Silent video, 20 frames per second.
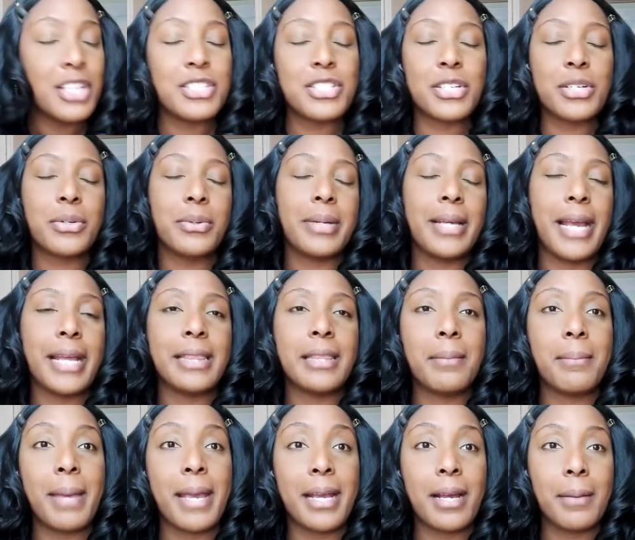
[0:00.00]
To create
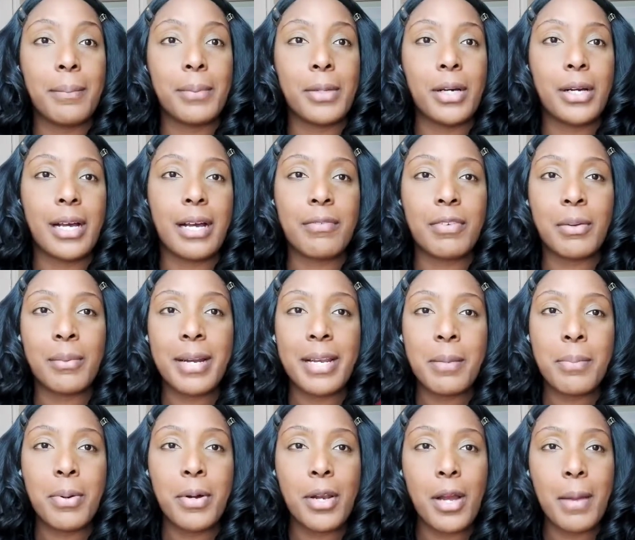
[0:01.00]
the makeup look, I've
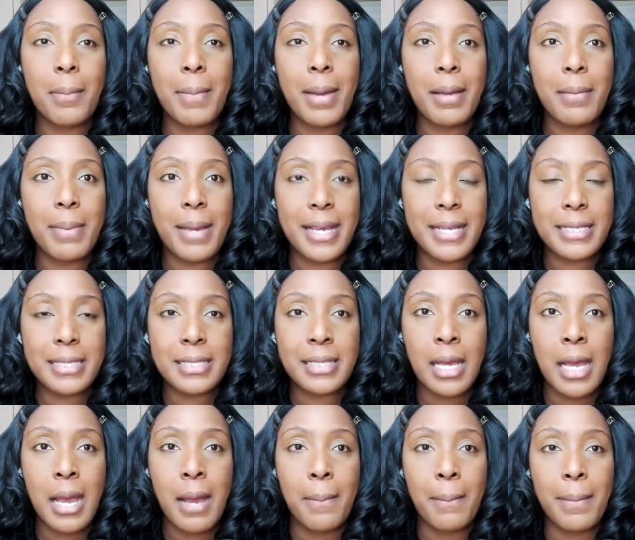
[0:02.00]
already put on my base,
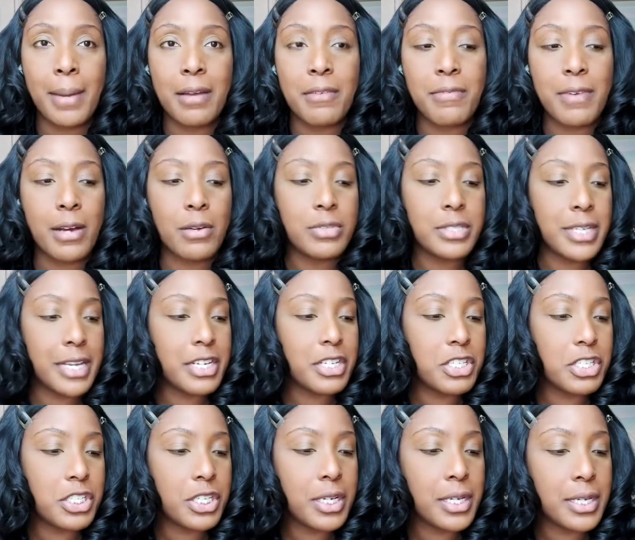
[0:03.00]
my
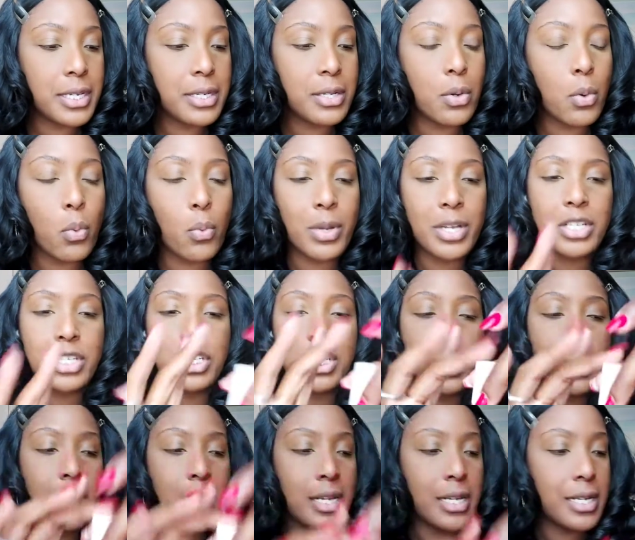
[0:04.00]
foundation, which
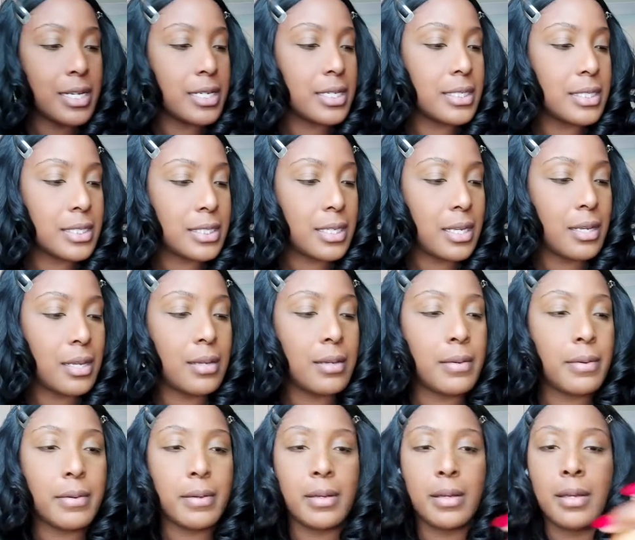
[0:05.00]
is
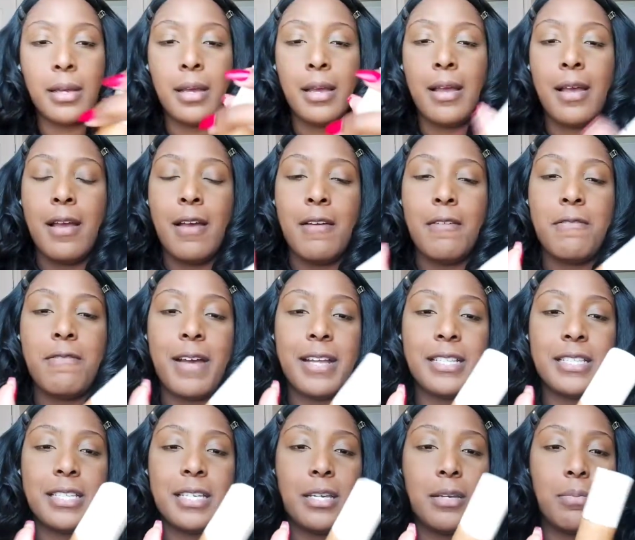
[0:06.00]

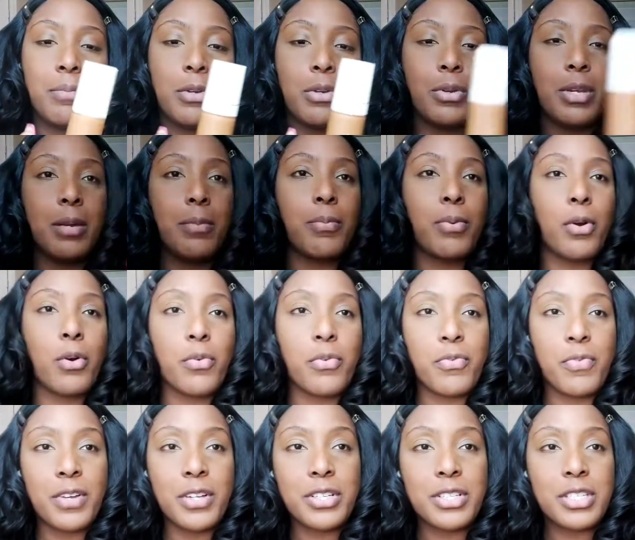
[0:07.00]
Fenty Beauty Pro
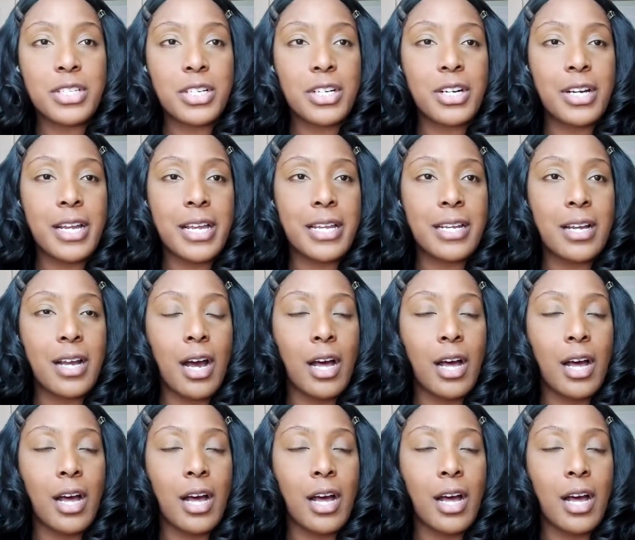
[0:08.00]
Filter in